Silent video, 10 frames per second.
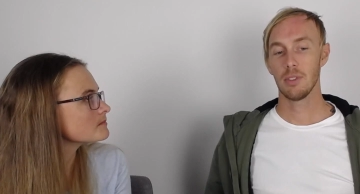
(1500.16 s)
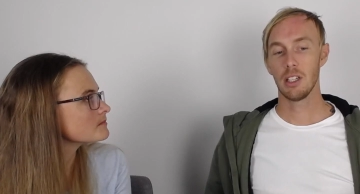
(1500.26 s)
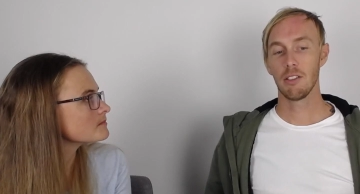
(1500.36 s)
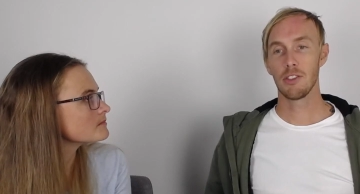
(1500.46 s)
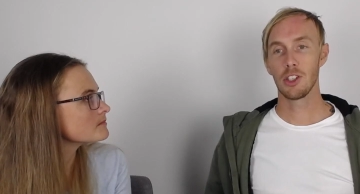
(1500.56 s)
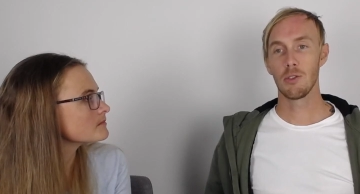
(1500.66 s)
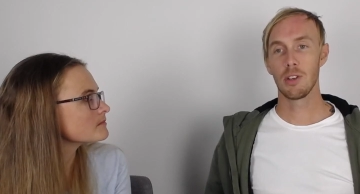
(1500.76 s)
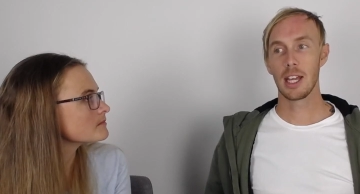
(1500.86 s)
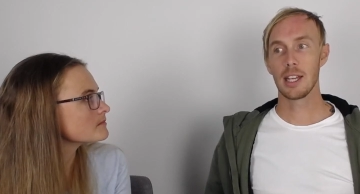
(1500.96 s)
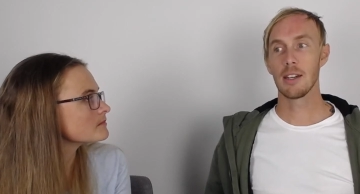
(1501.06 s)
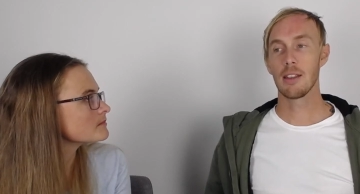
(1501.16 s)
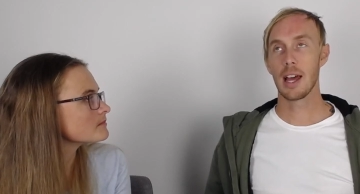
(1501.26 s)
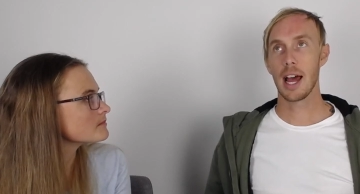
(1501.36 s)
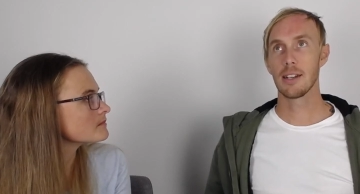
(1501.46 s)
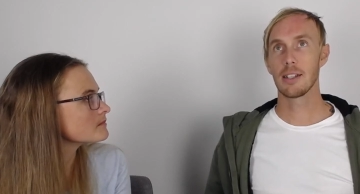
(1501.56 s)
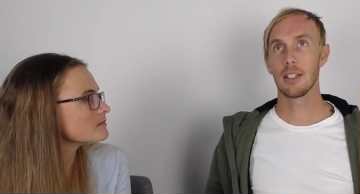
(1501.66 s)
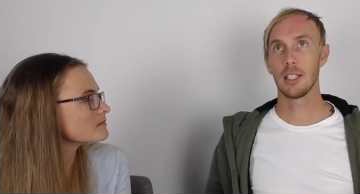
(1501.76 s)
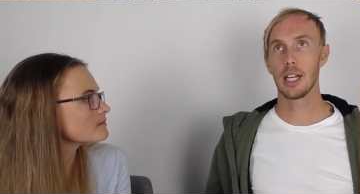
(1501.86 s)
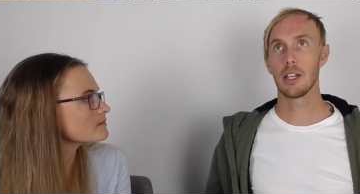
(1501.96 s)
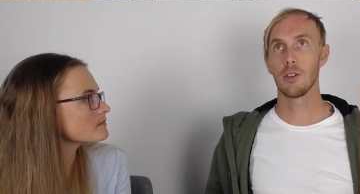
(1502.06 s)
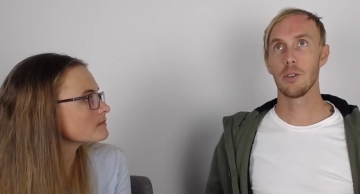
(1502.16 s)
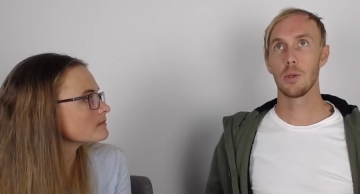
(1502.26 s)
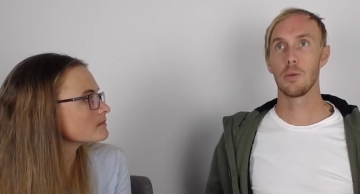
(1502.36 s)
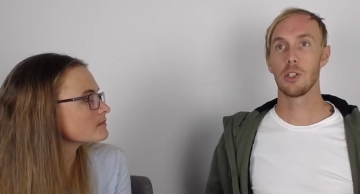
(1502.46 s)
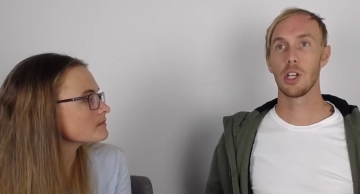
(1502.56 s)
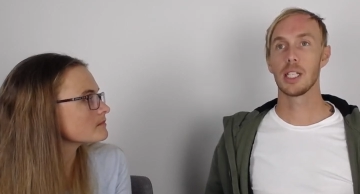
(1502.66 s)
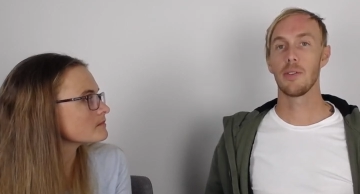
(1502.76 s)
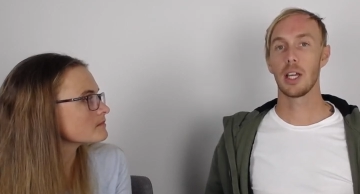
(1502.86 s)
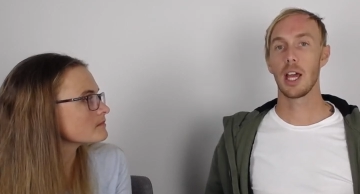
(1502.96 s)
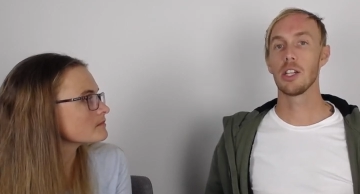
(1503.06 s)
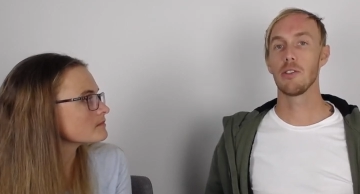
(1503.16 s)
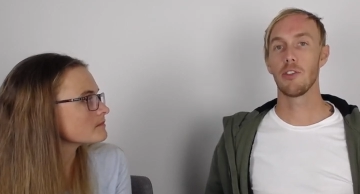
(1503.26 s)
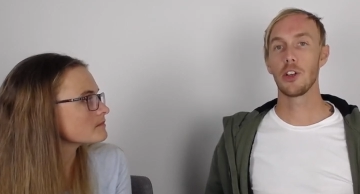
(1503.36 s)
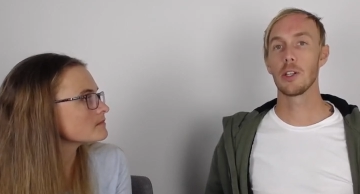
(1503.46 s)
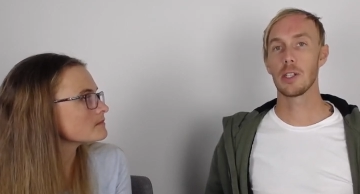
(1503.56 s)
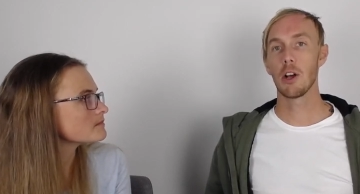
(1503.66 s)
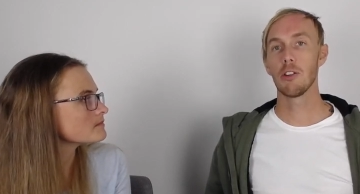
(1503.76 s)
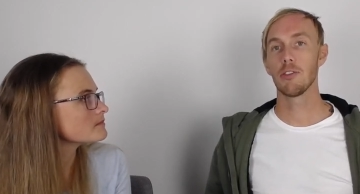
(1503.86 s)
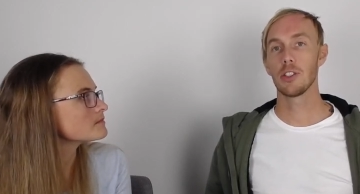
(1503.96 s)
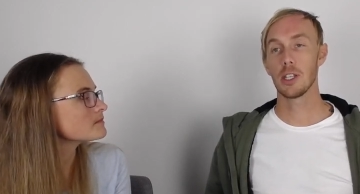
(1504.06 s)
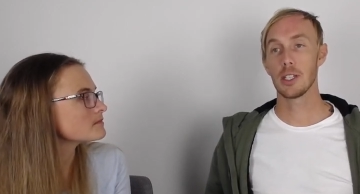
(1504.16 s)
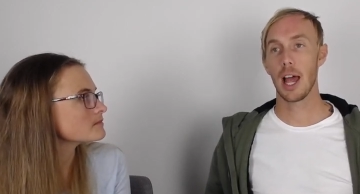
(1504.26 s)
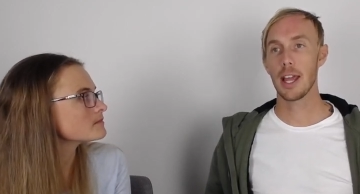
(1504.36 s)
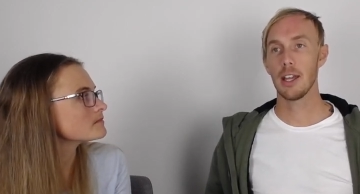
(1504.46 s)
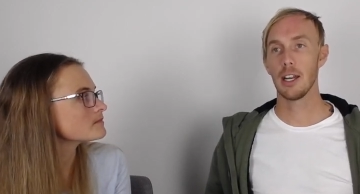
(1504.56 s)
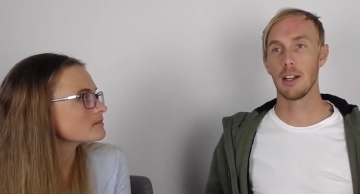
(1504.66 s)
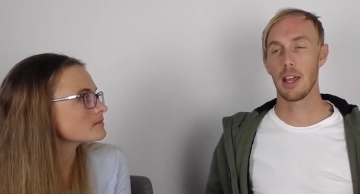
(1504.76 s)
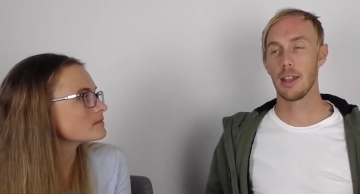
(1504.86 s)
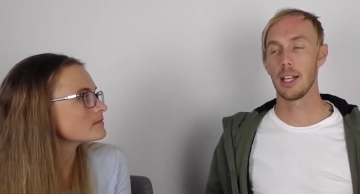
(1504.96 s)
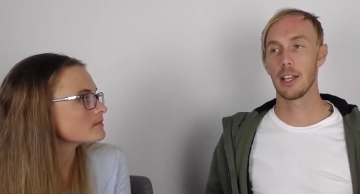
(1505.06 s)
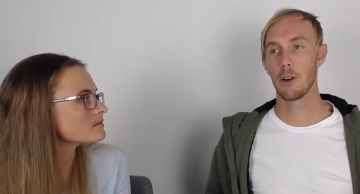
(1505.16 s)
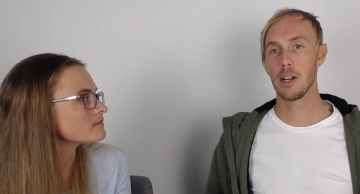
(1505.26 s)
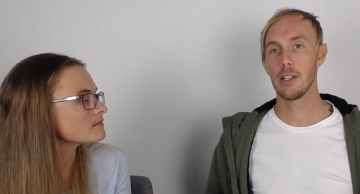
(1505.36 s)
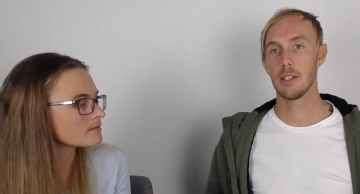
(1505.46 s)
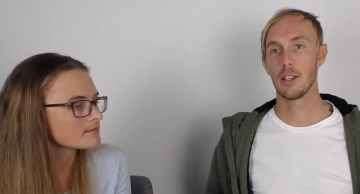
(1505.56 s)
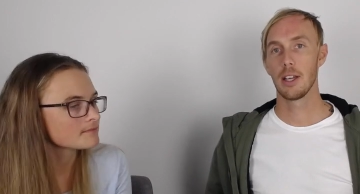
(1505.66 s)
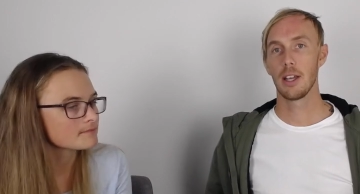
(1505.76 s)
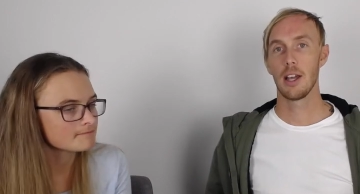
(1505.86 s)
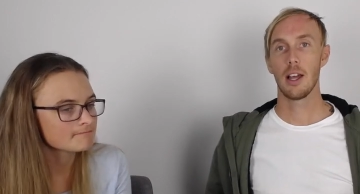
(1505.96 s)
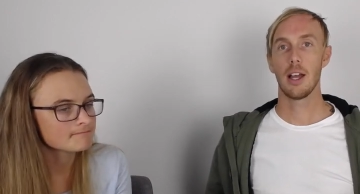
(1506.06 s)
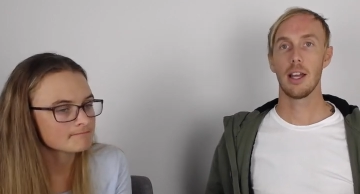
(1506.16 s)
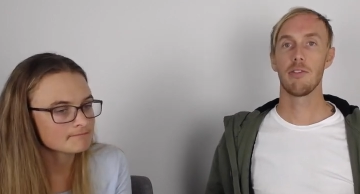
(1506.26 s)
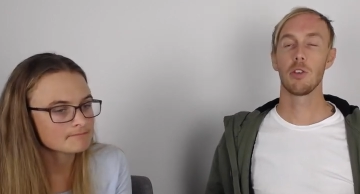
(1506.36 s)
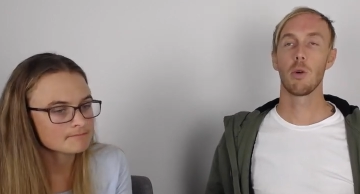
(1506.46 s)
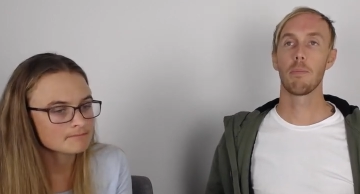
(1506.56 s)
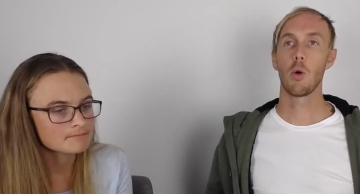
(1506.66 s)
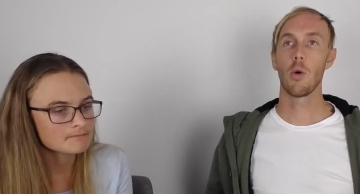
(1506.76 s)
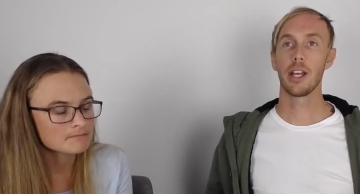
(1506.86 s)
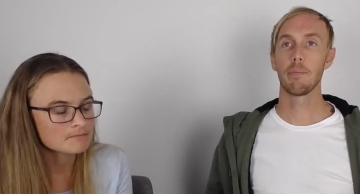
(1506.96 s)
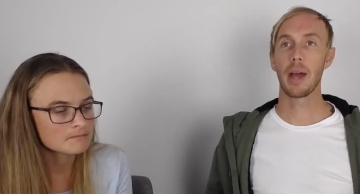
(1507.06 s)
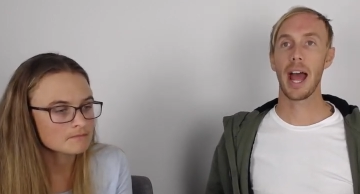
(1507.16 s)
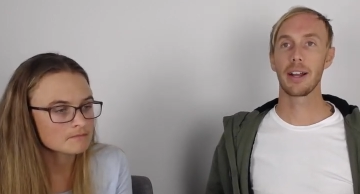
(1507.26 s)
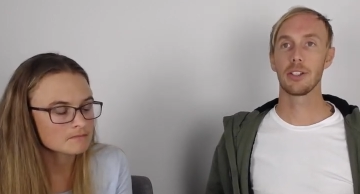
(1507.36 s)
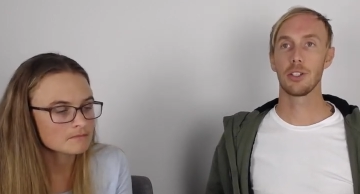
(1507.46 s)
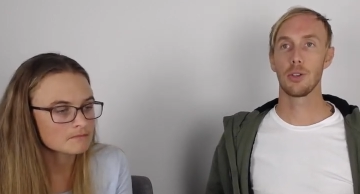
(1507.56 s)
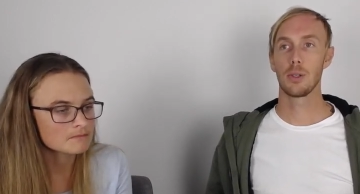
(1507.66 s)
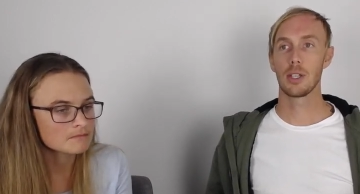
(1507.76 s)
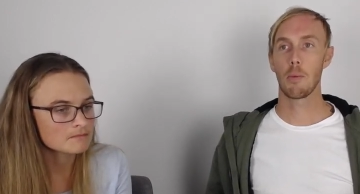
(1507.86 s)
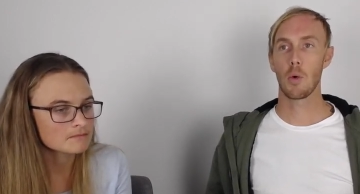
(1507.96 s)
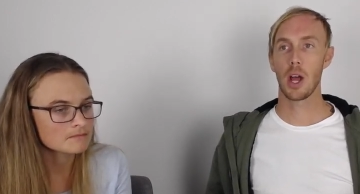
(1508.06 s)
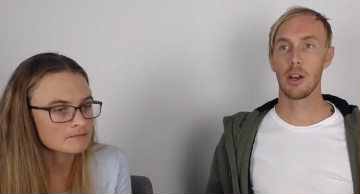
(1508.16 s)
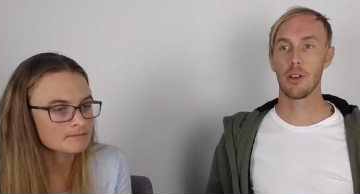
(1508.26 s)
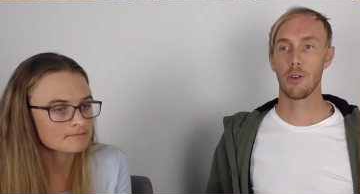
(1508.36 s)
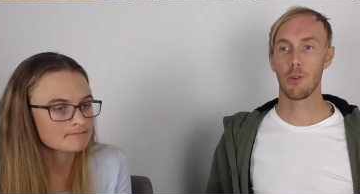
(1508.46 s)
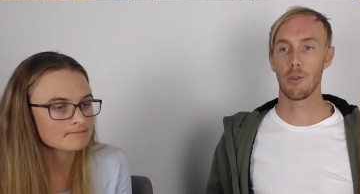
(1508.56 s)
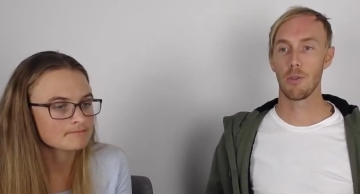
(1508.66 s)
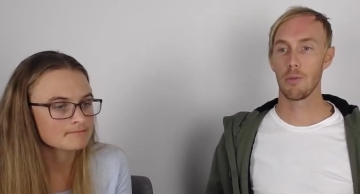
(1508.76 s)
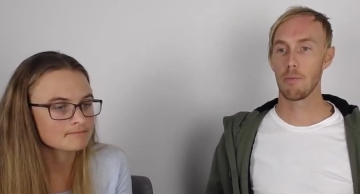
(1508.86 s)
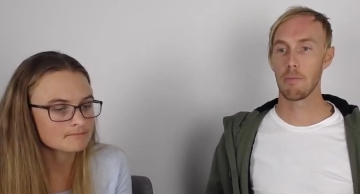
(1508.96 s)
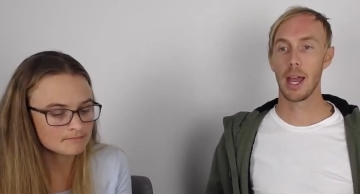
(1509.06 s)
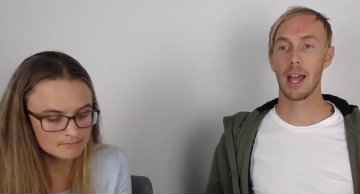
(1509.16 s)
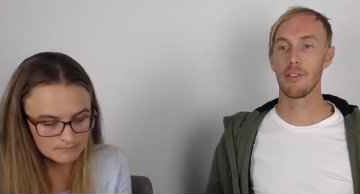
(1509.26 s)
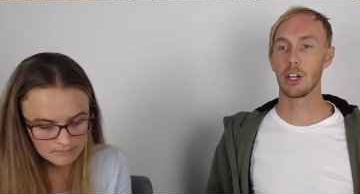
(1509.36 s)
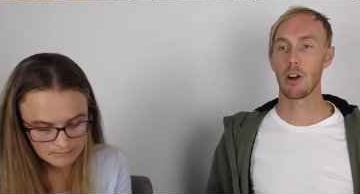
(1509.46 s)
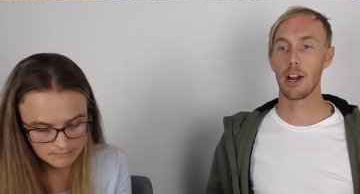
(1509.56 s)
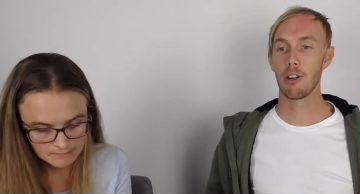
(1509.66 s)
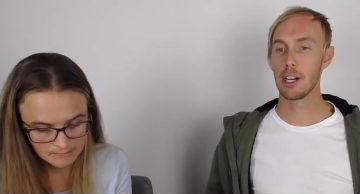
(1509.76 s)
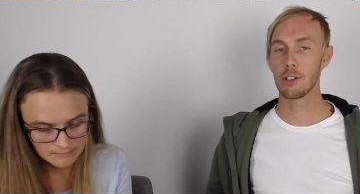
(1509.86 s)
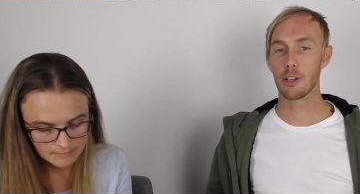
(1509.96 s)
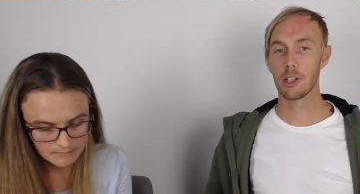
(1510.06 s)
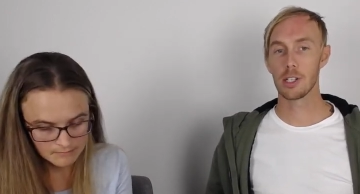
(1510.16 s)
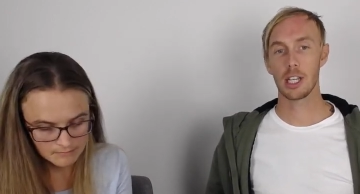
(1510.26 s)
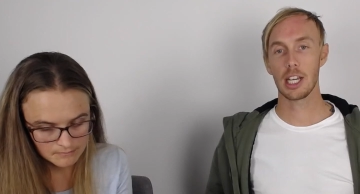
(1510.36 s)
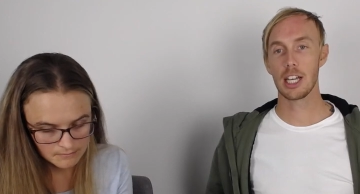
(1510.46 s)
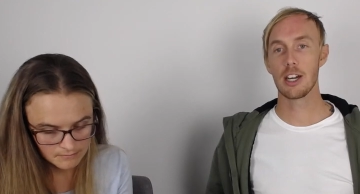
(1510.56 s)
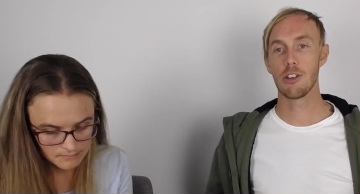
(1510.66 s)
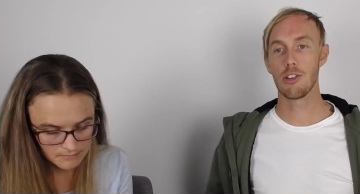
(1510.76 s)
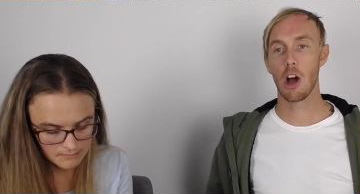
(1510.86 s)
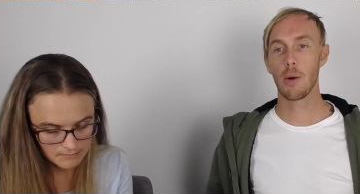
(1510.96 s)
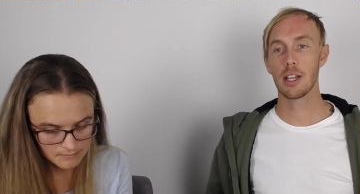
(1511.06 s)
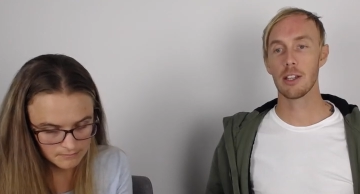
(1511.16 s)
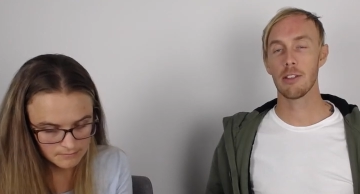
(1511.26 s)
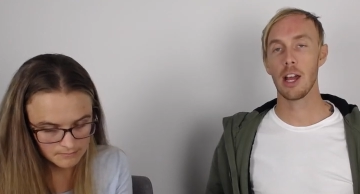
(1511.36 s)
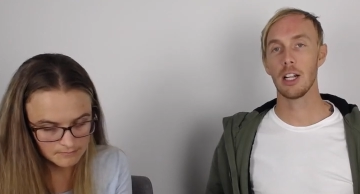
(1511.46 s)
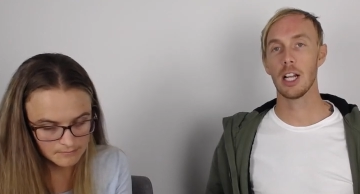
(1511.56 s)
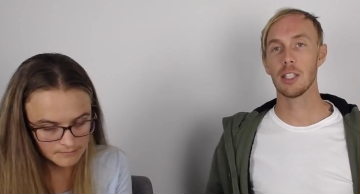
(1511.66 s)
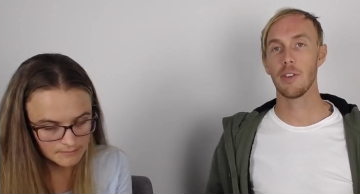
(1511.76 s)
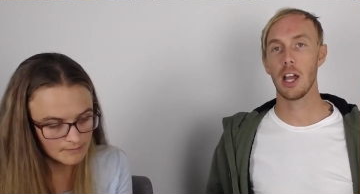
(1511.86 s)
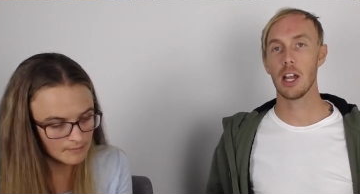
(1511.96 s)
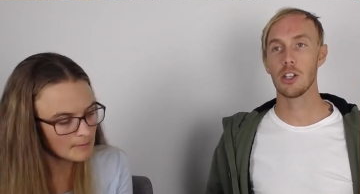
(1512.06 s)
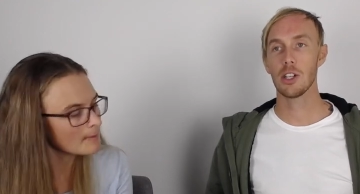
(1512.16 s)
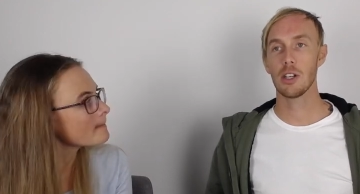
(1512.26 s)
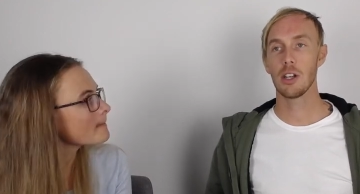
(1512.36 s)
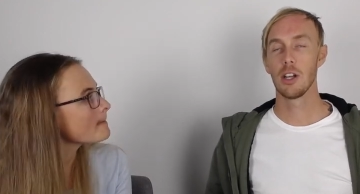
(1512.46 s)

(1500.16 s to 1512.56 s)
Speaker 1: if you need that clinical justification for yourself to say it, I think there is if you're reporting back to someone who may have a greater interest in knowing that classification,